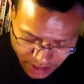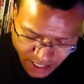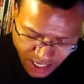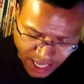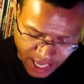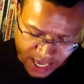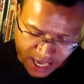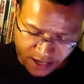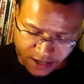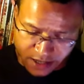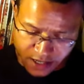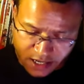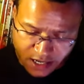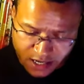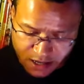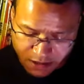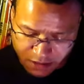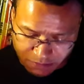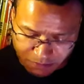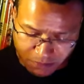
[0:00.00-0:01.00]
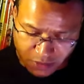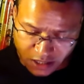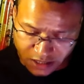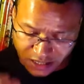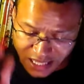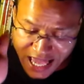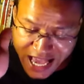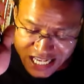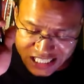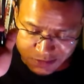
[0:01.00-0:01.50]
And
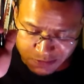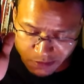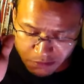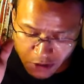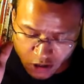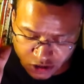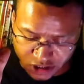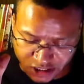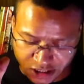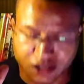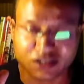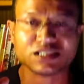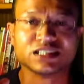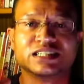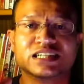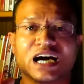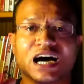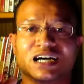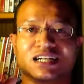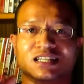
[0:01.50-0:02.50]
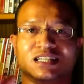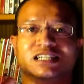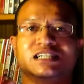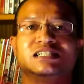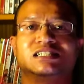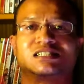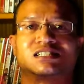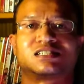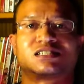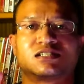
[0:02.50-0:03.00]
last but most certainly not
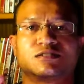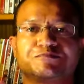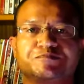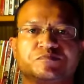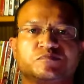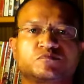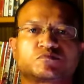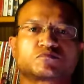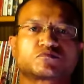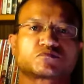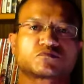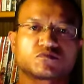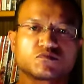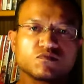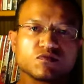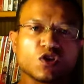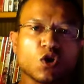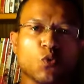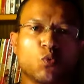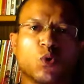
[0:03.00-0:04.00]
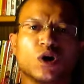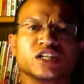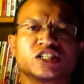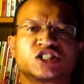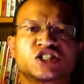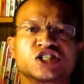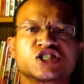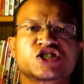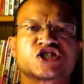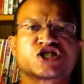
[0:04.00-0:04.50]
least, what
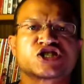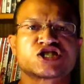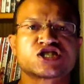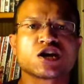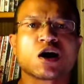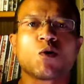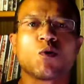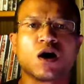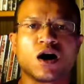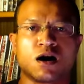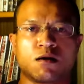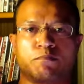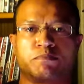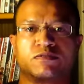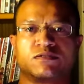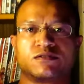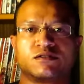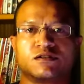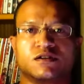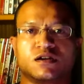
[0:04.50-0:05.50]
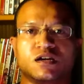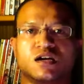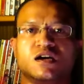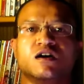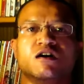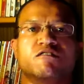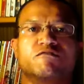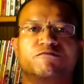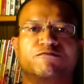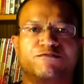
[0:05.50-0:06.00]
should show up
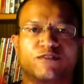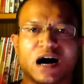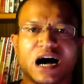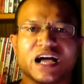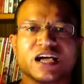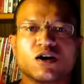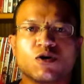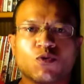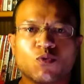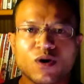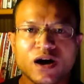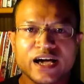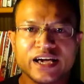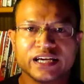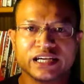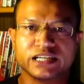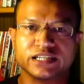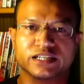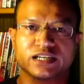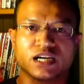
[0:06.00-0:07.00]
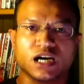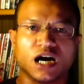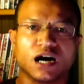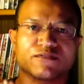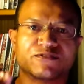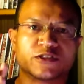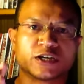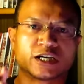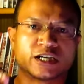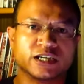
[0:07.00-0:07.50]
via way
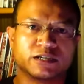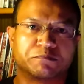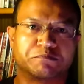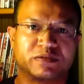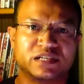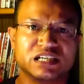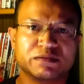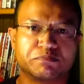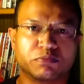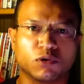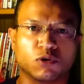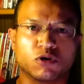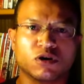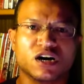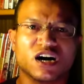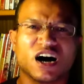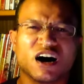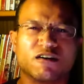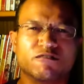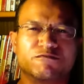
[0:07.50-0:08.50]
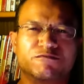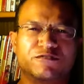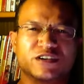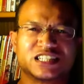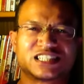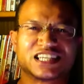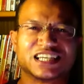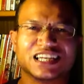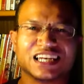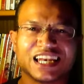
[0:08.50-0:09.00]
of the good people of
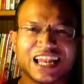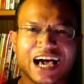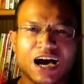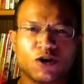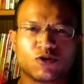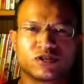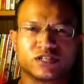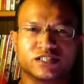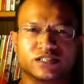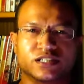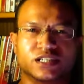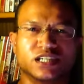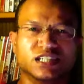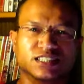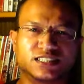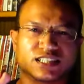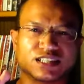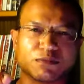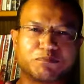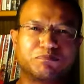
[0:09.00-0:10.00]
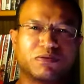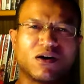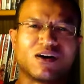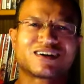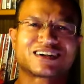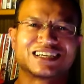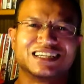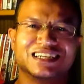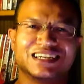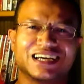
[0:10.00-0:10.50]
Visit Loudon to the
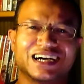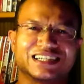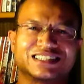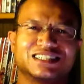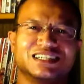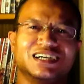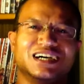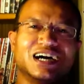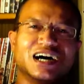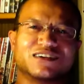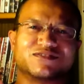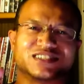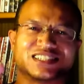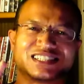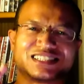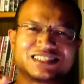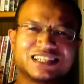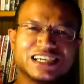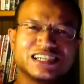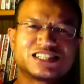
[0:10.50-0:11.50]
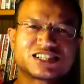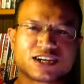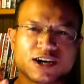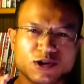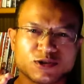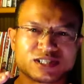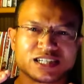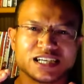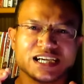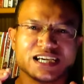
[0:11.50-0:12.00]
parking lot of the
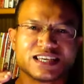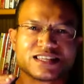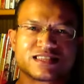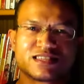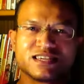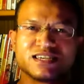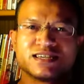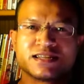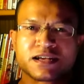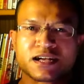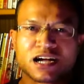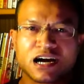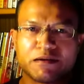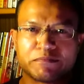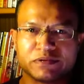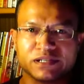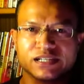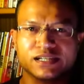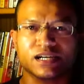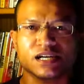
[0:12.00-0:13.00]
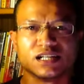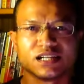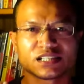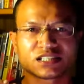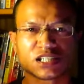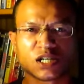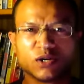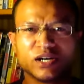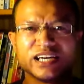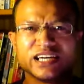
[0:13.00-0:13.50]
Stagecoach Theater Company. Let's
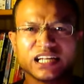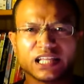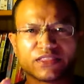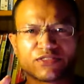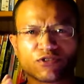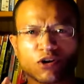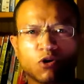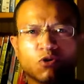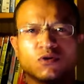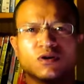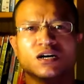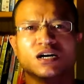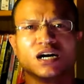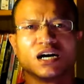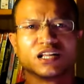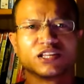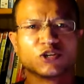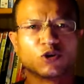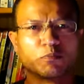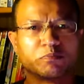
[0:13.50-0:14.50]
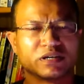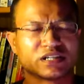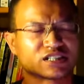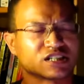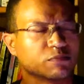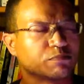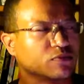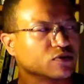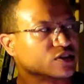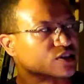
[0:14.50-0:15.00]
go ahead and throw a little picture
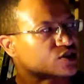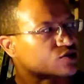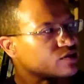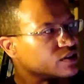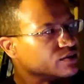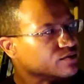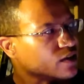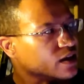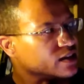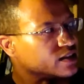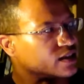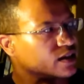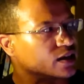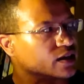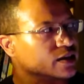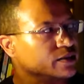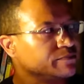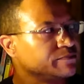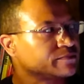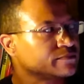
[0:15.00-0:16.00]
up on the screen right there.